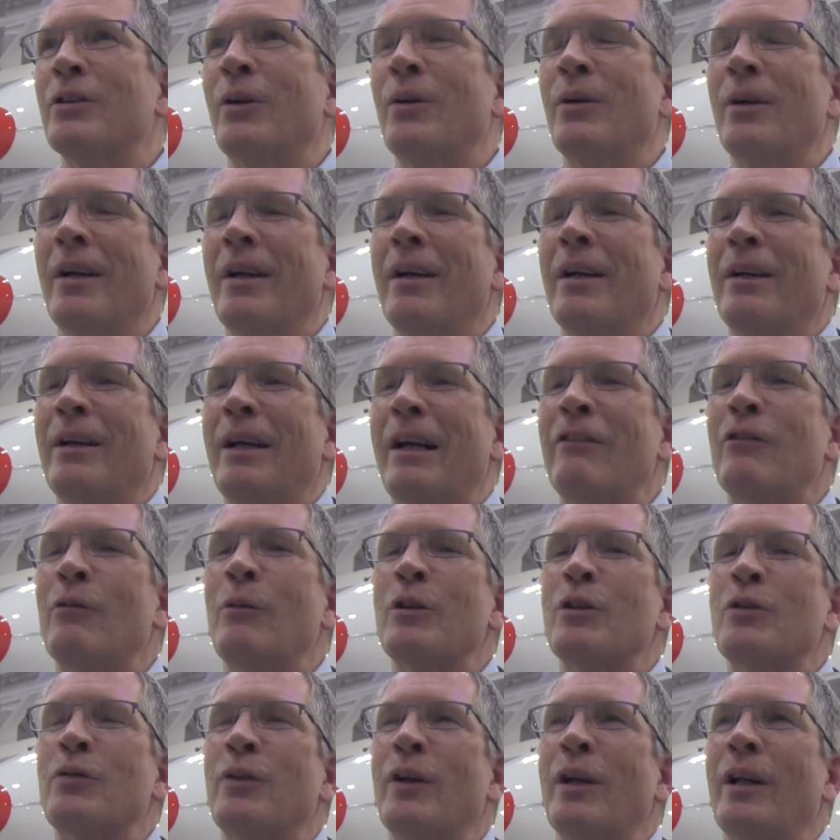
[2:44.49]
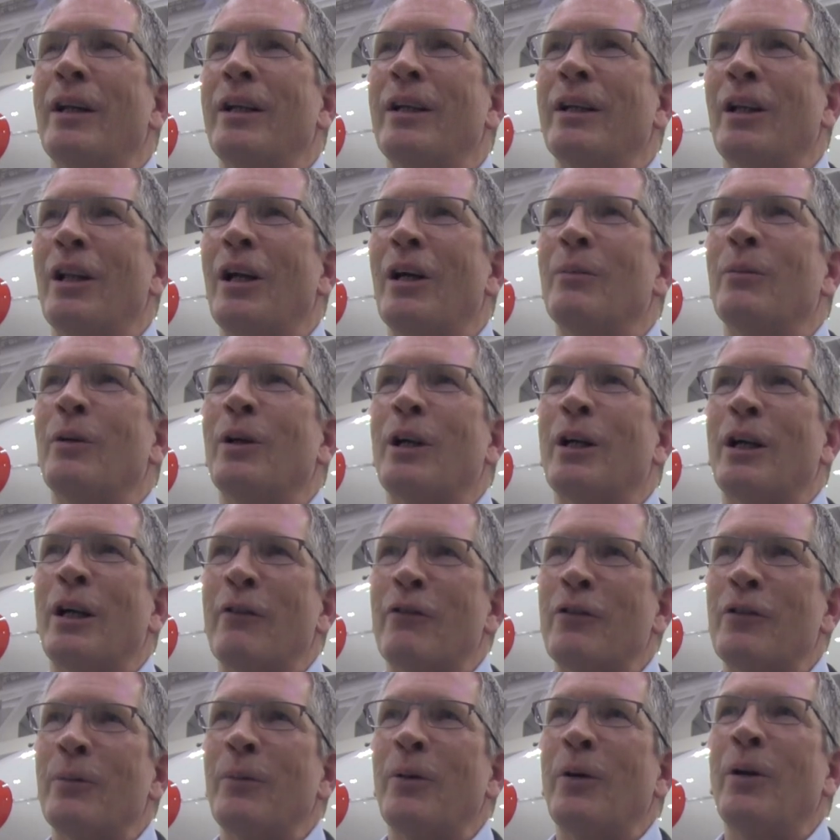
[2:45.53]
So everyone's feeling a lot more
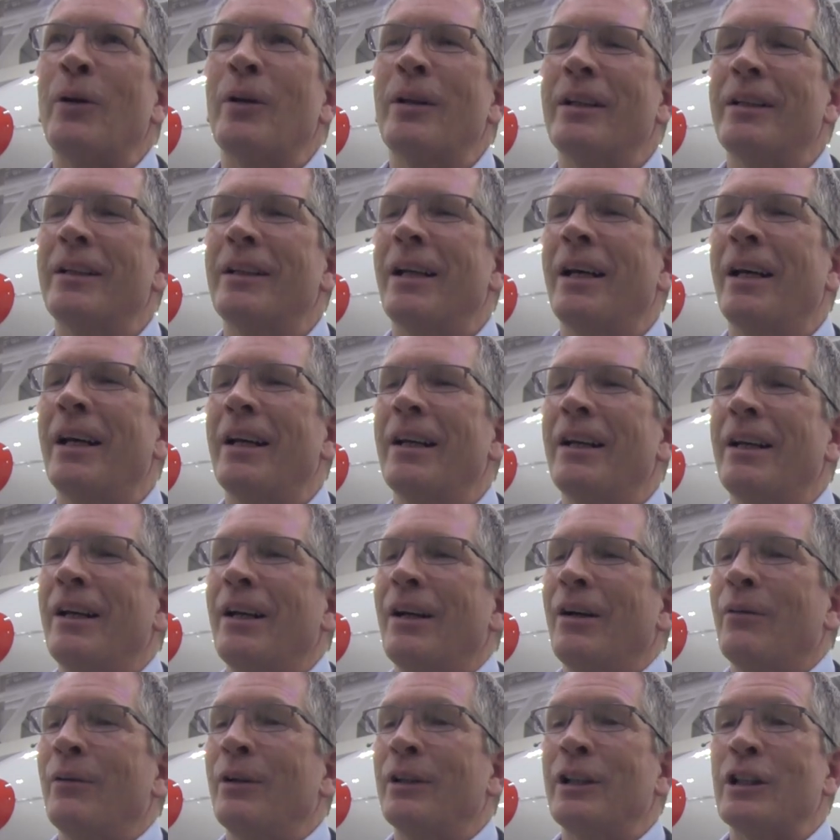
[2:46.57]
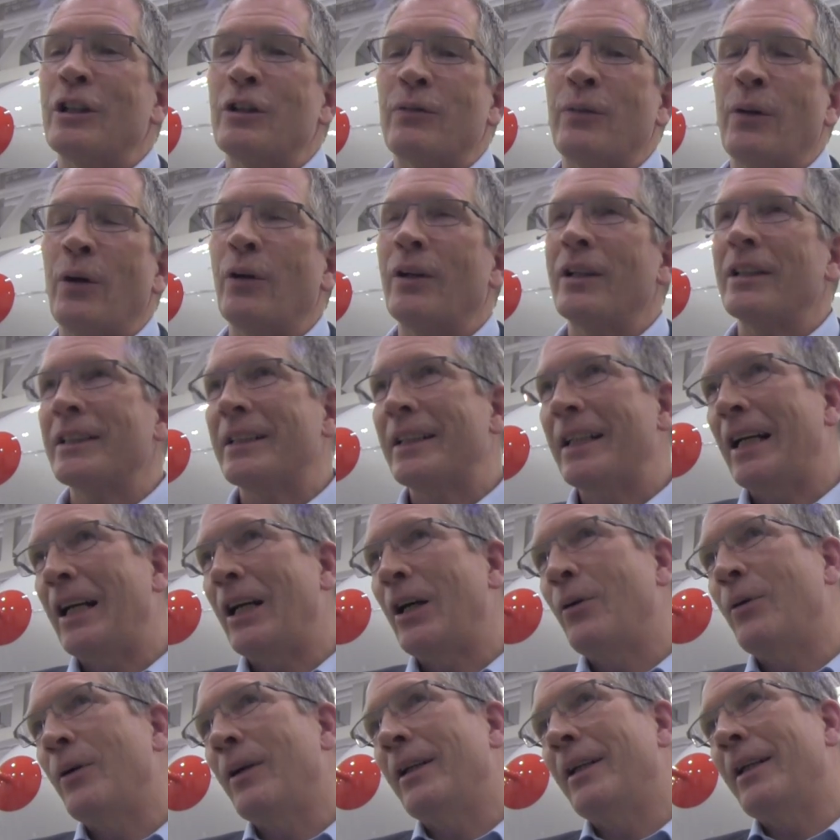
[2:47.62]
comfortable, and uh, we're just focused
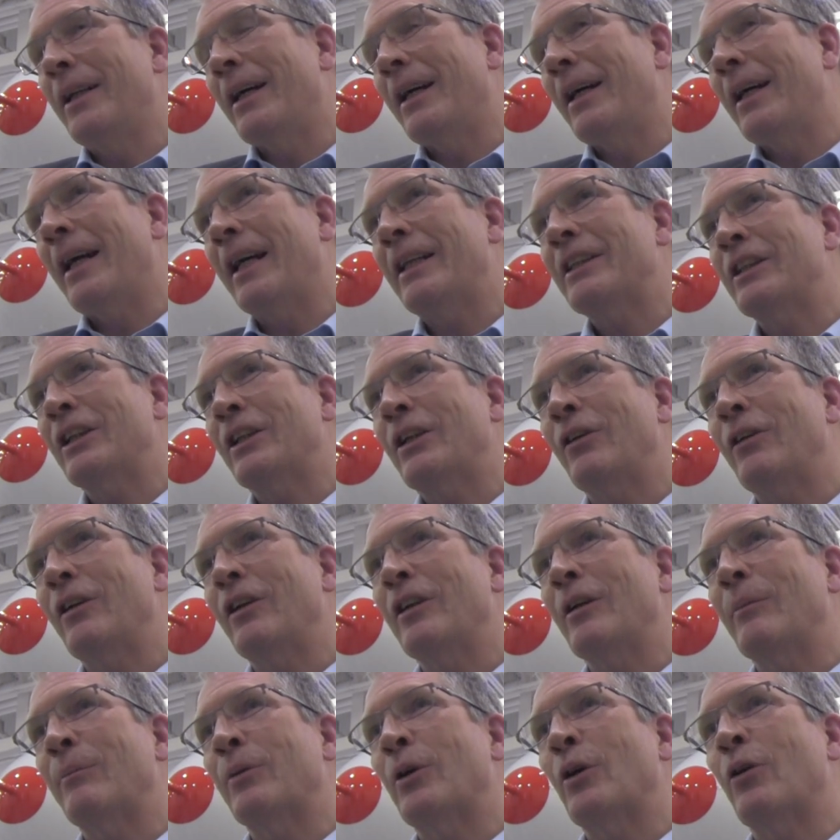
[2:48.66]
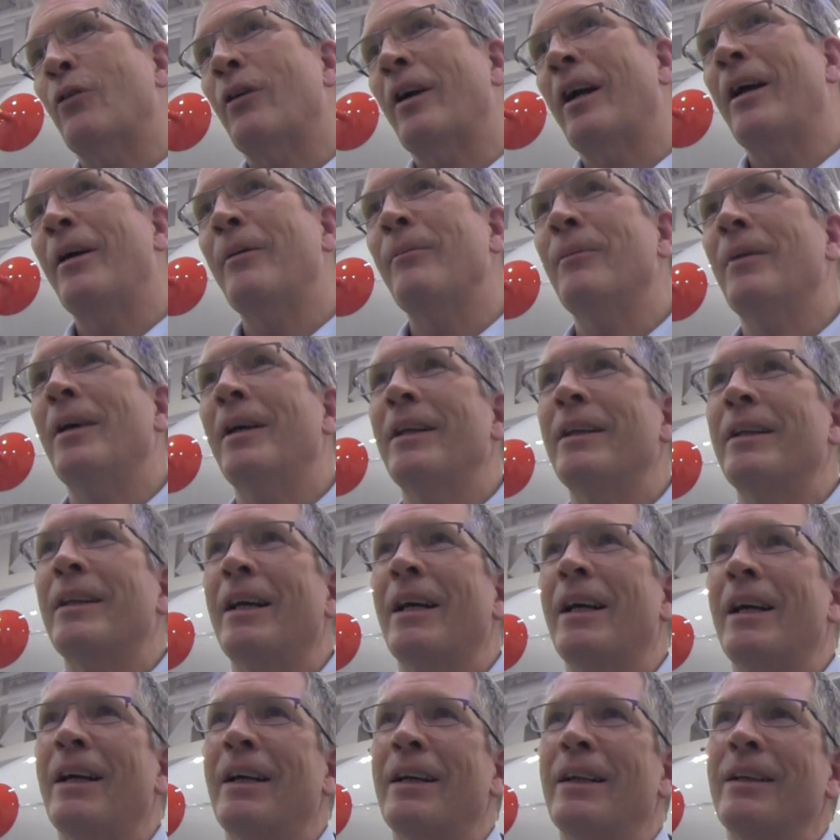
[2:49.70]
now on uh, executing the program and
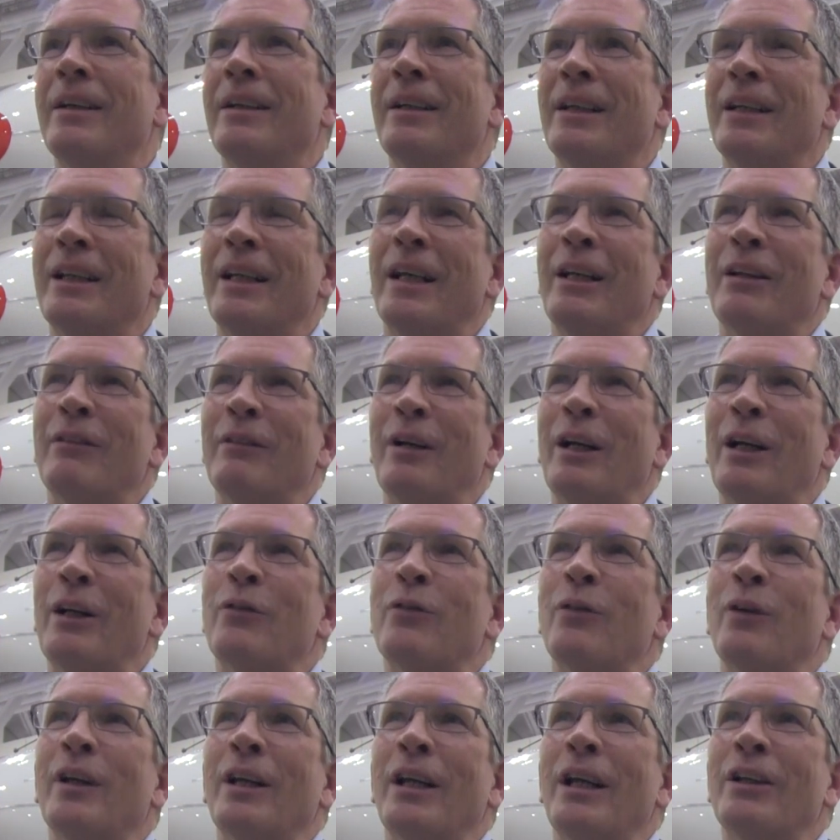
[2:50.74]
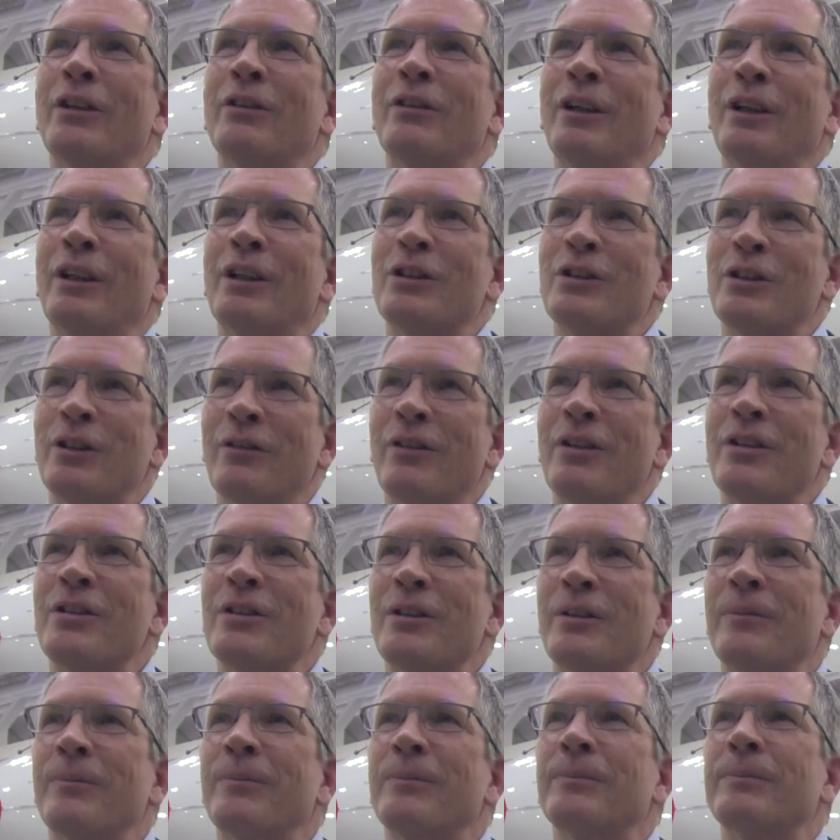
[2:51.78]
uh, getting ready for the entry into
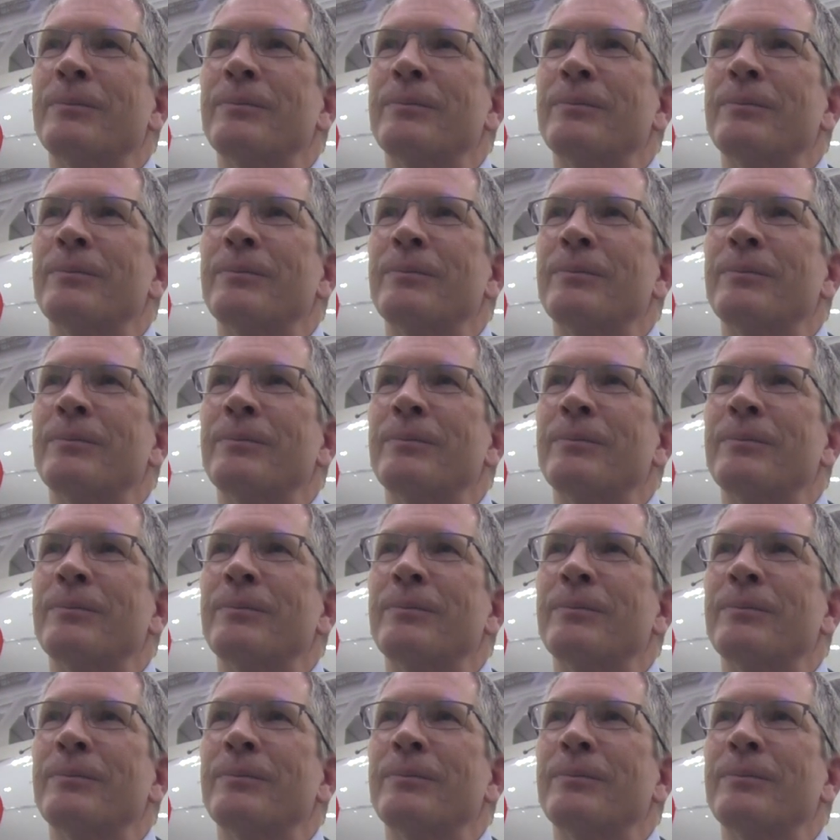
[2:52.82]
service.